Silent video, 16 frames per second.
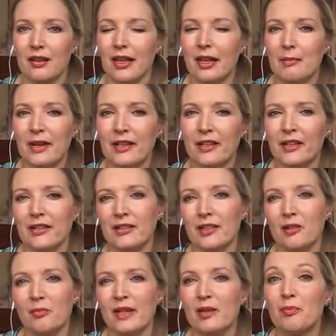Am I just
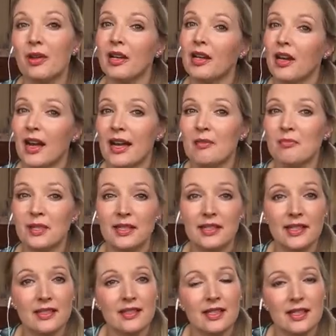going to be polite but
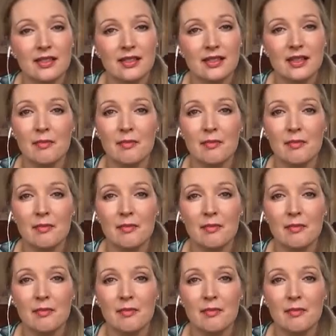distant?